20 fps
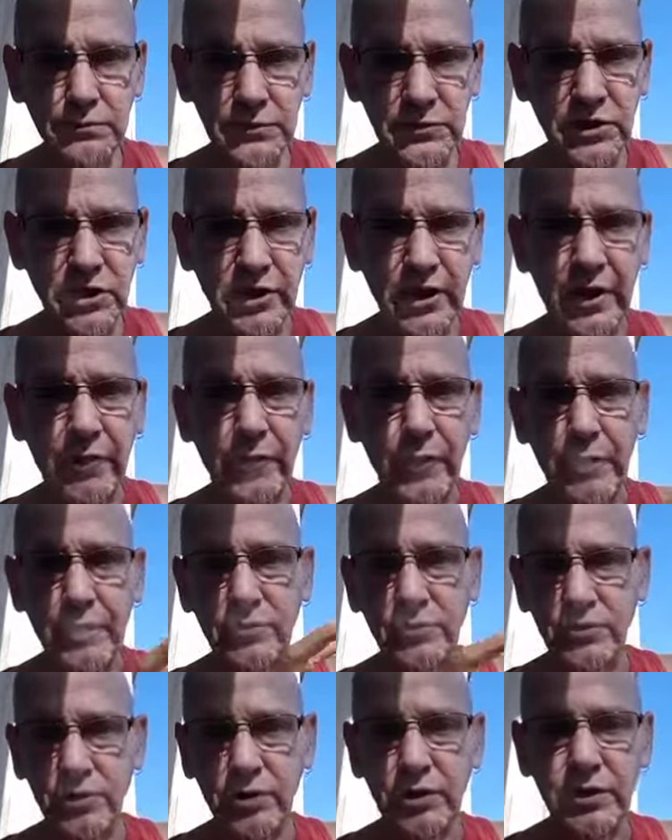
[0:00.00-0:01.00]

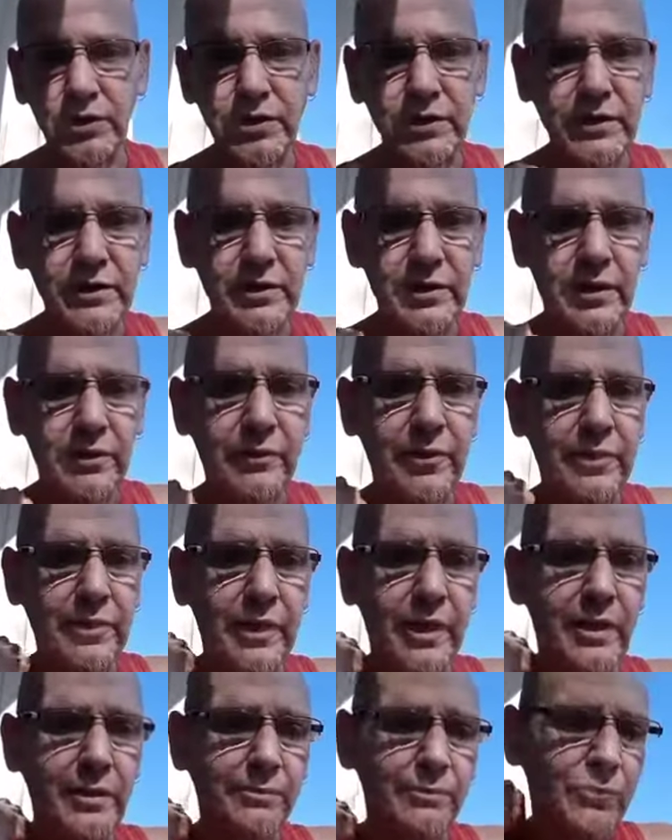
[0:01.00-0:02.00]
generics usually, generic
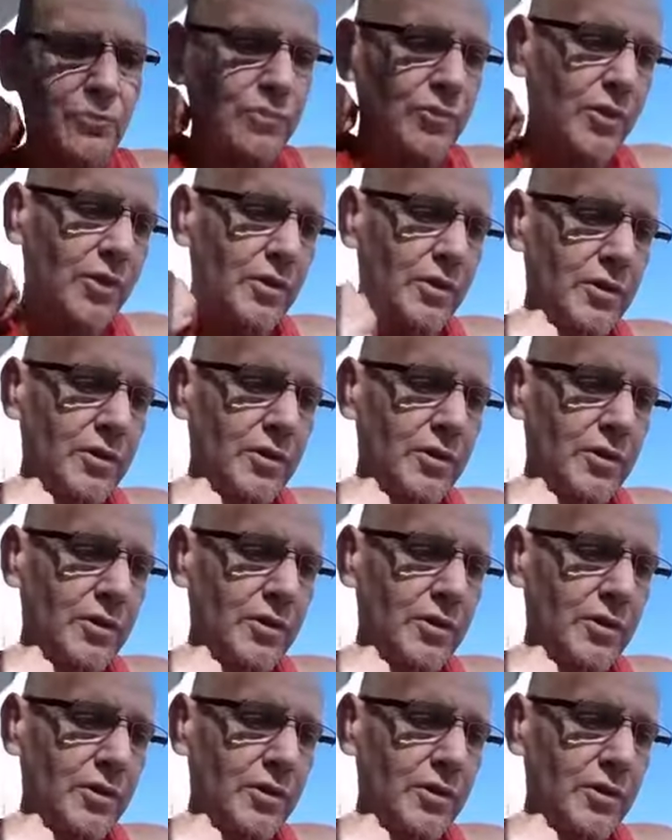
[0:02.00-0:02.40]
names,